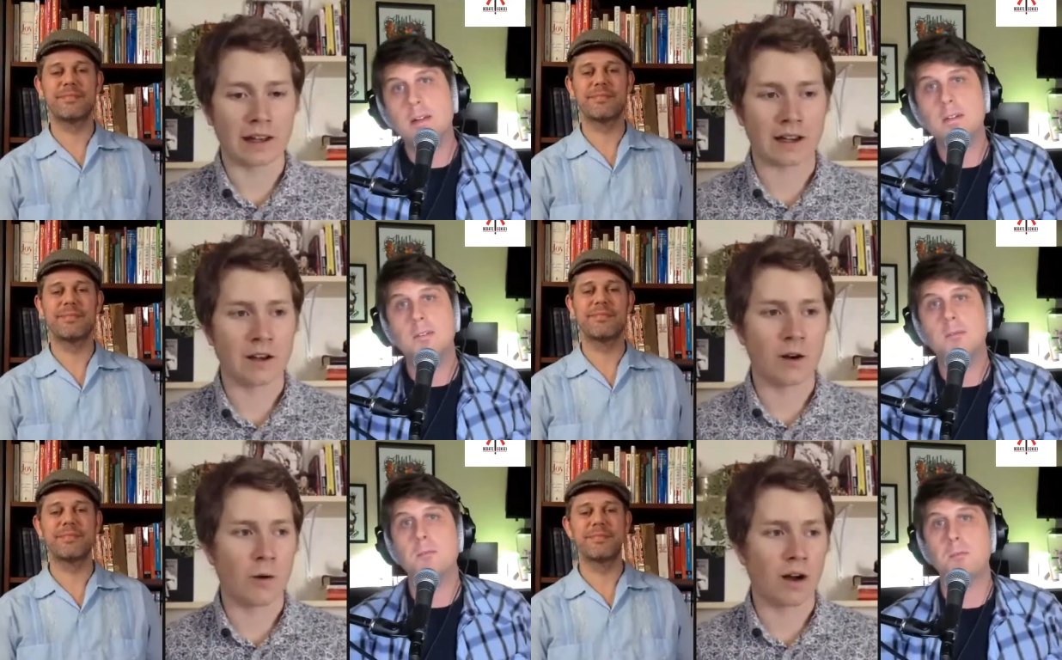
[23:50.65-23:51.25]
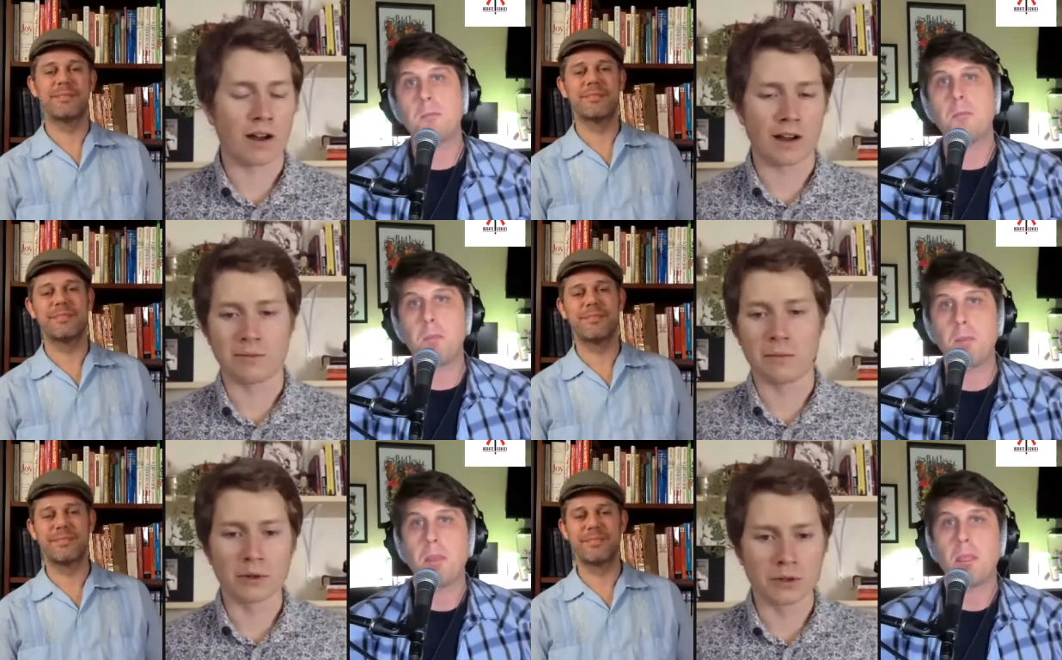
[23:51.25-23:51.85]
Speaker 1: Like I know uh,
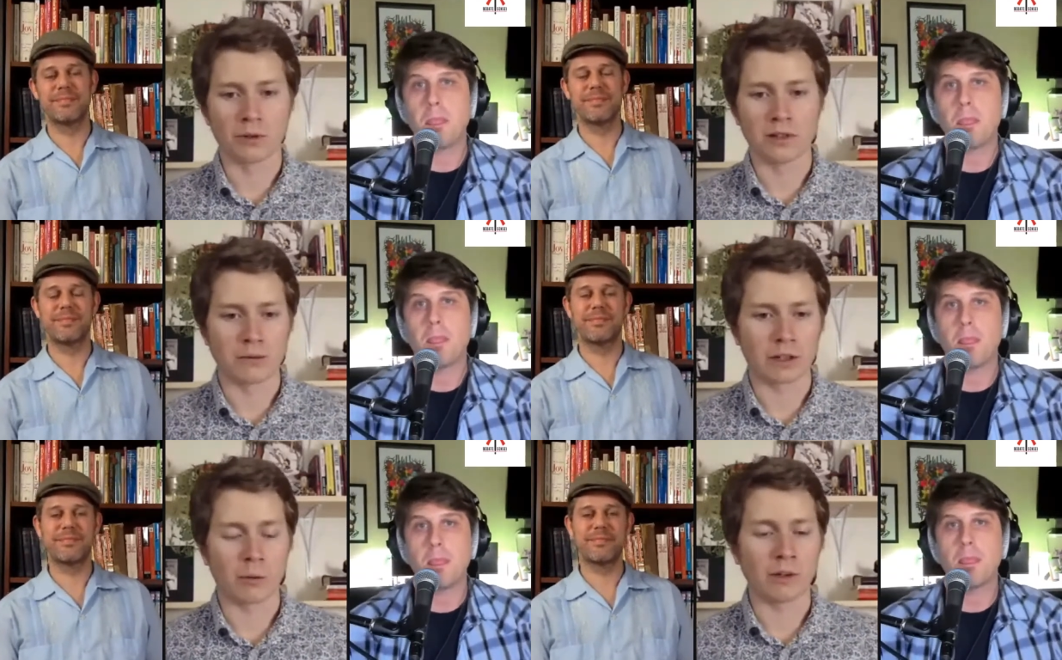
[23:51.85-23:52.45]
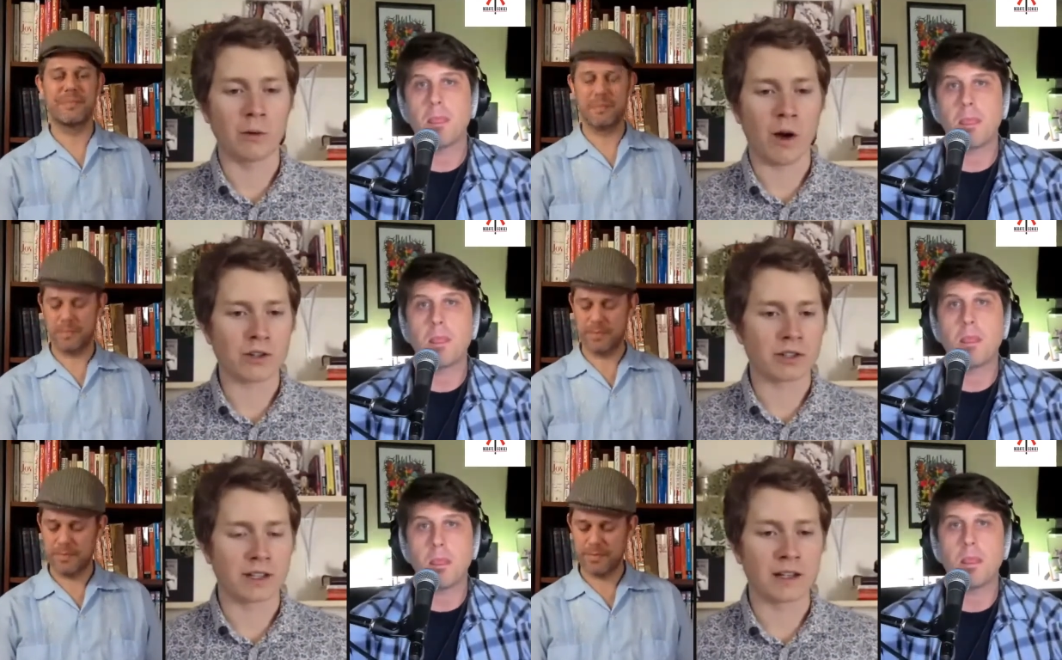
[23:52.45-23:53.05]
at the middle school level, like Willie
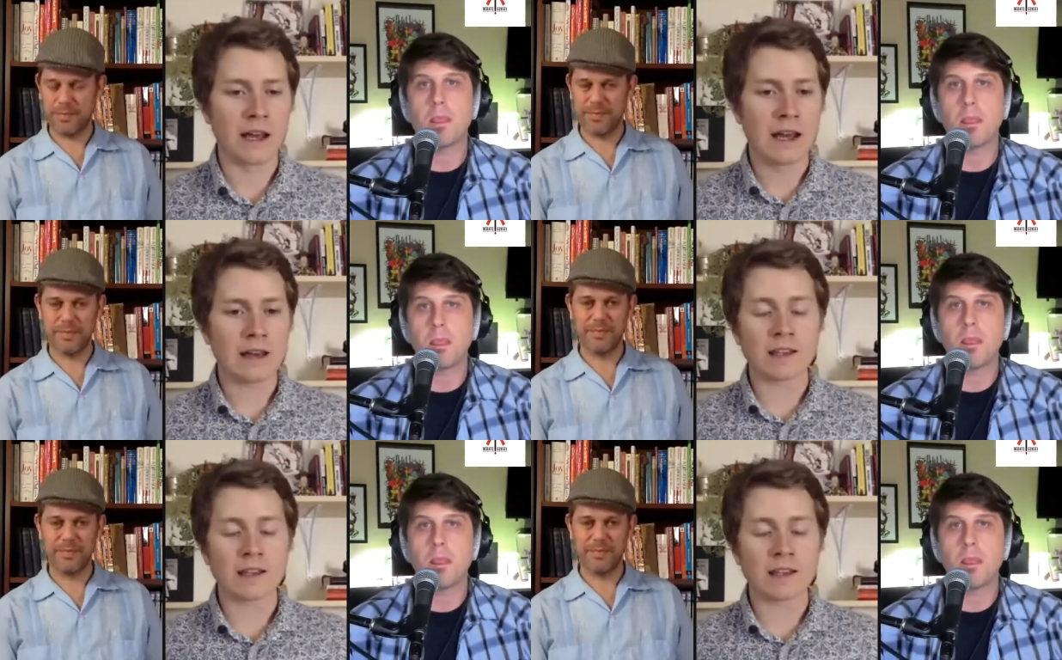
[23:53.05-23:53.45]
Washington,